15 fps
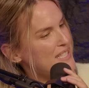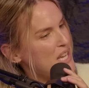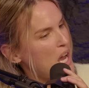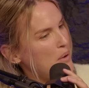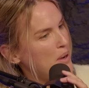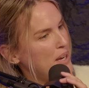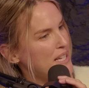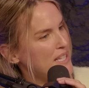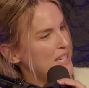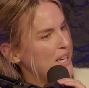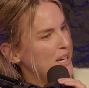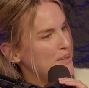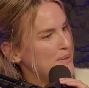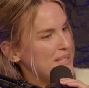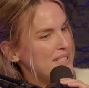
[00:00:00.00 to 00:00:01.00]
not wanting to
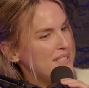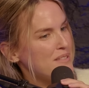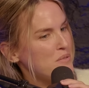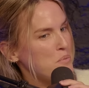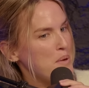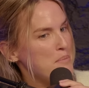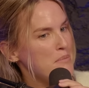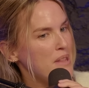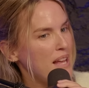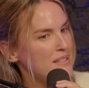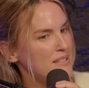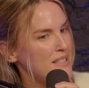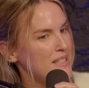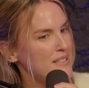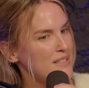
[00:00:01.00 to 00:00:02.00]
go to his swim
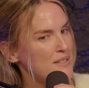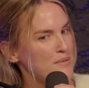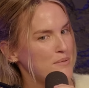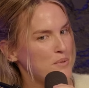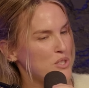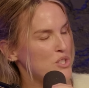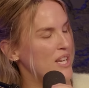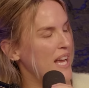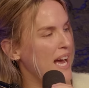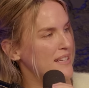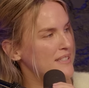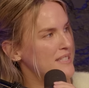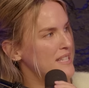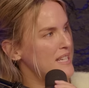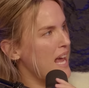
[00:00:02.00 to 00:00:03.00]
lessons, which he
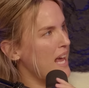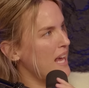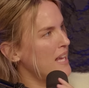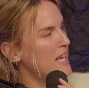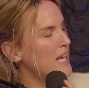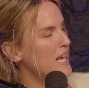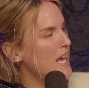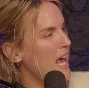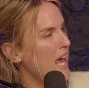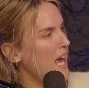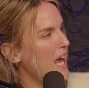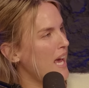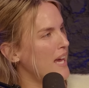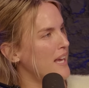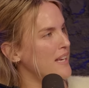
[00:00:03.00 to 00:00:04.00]
has today.
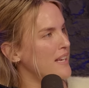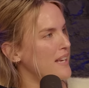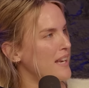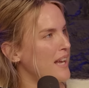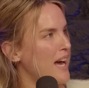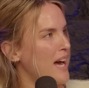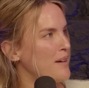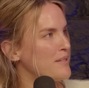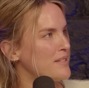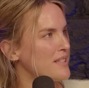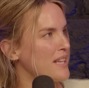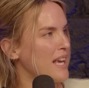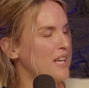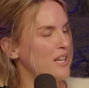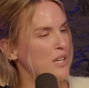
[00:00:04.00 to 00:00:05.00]
And I was
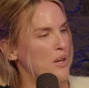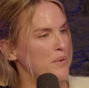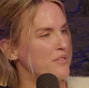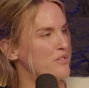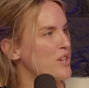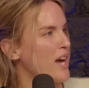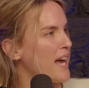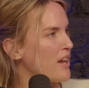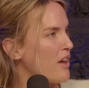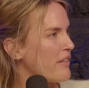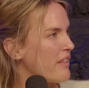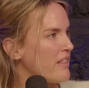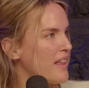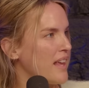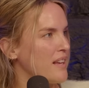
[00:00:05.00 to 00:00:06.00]
like, you know, we've tried all the
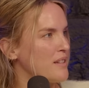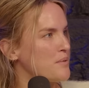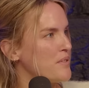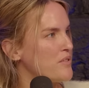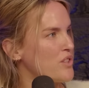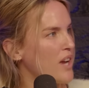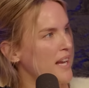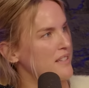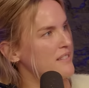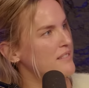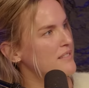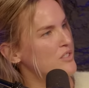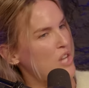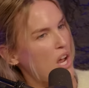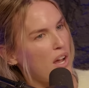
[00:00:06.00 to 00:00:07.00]
things. We've tried
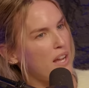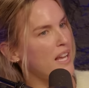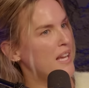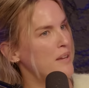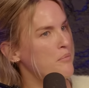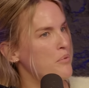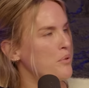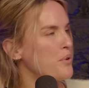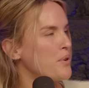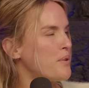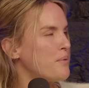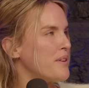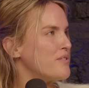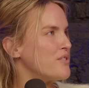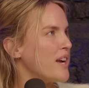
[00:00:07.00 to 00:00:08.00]
talking him through it.
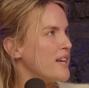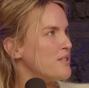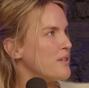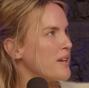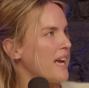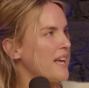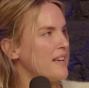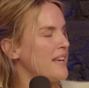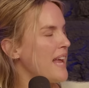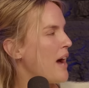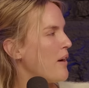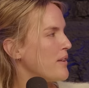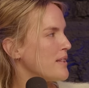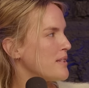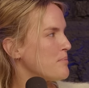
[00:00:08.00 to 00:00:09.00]
We've tried doing and now
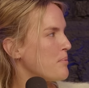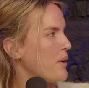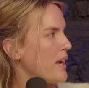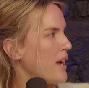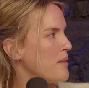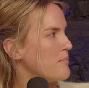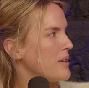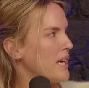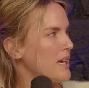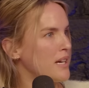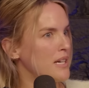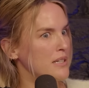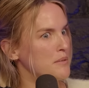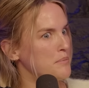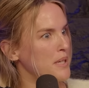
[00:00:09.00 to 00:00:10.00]
at this point I'm like, I
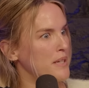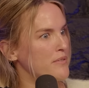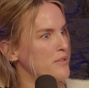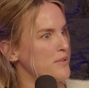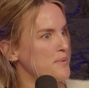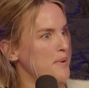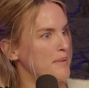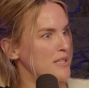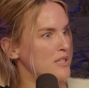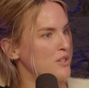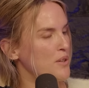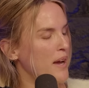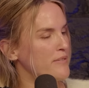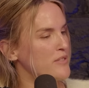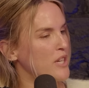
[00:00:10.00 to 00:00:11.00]
already paid for the swim lesson.
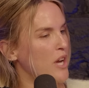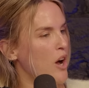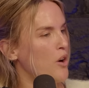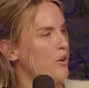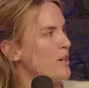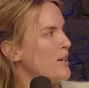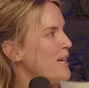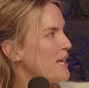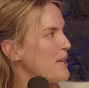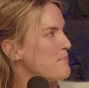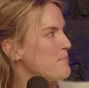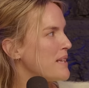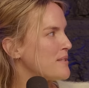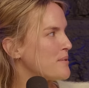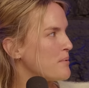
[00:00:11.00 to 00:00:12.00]
You have to go. He
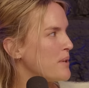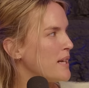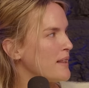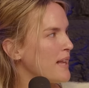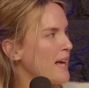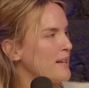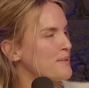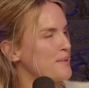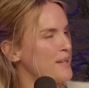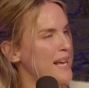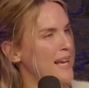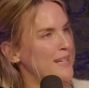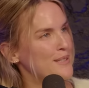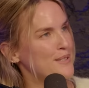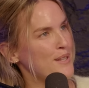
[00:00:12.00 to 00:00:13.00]
missed one last week.
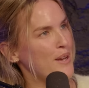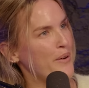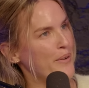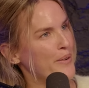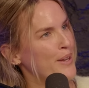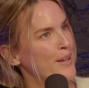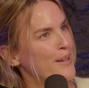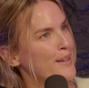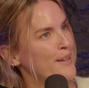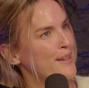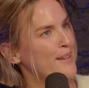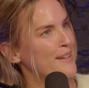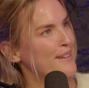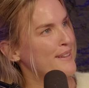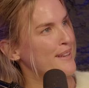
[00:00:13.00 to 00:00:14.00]
And so
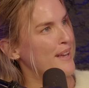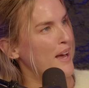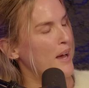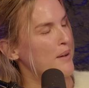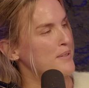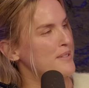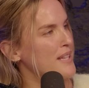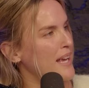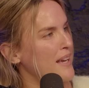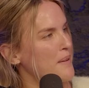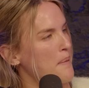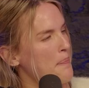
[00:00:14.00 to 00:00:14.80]
I was like,